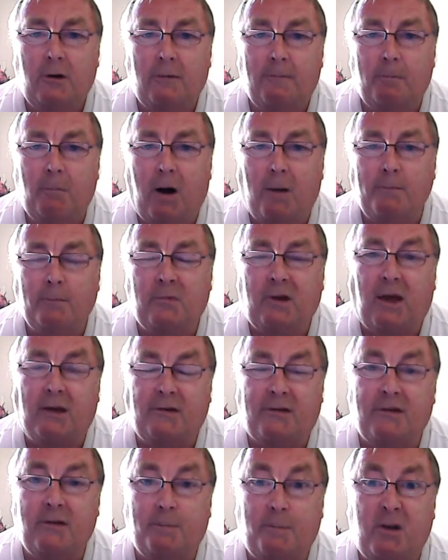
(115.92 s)
Mum
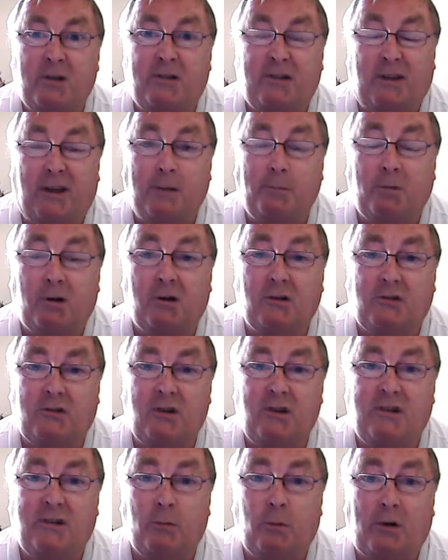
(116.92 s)
gets the biscuit because
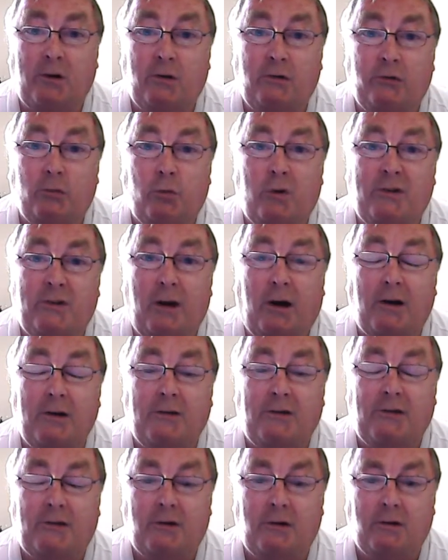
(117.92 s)
she's the one who's always
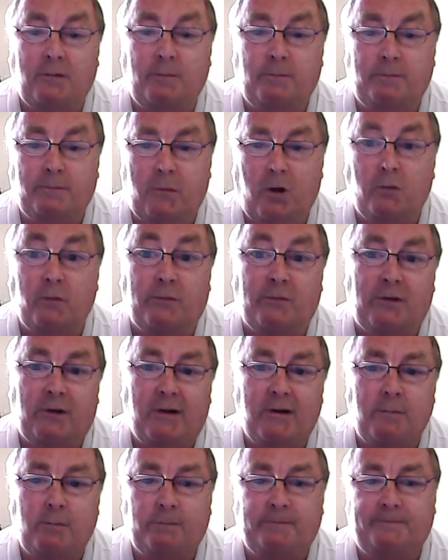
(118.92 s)
nice to you, hopefully.